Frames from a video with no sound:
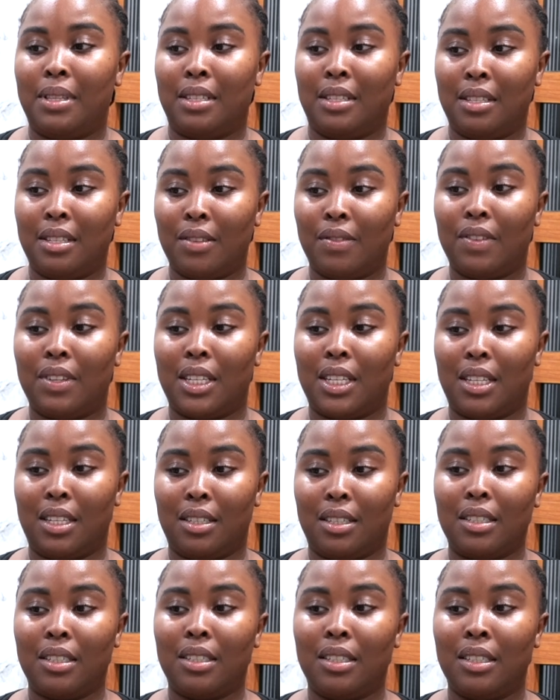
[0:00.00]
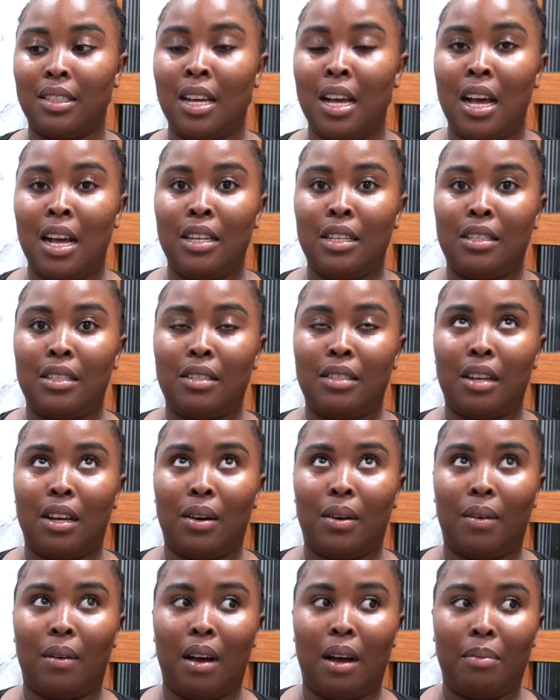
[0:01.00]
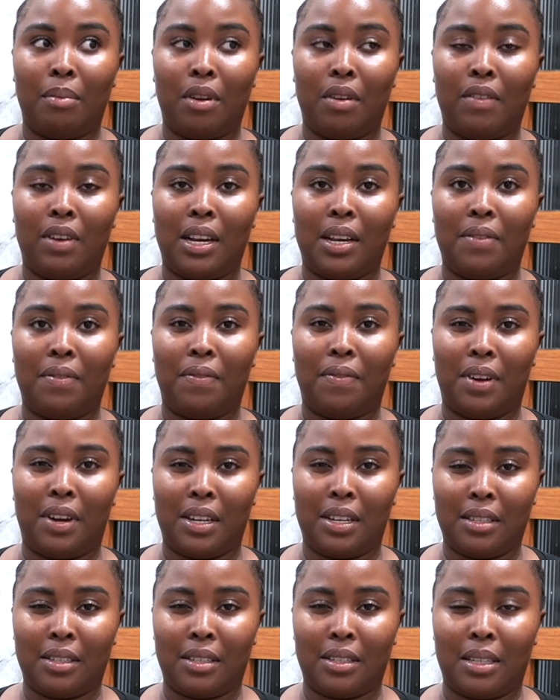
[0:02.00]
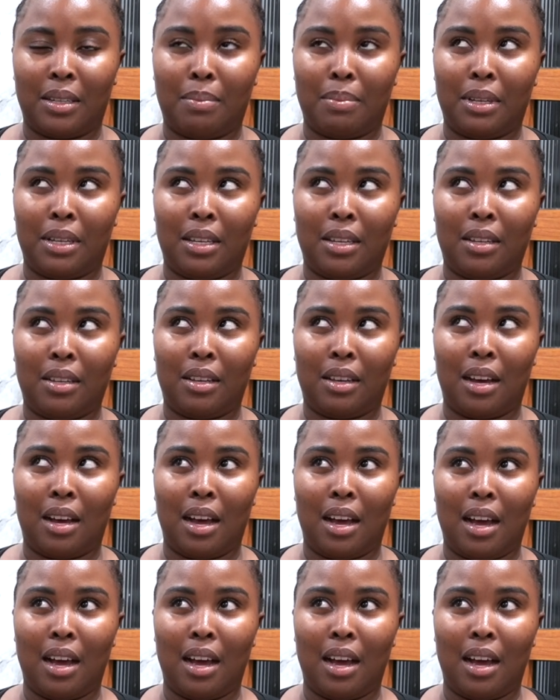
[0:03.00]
this evening, so I'm not really very sleepy.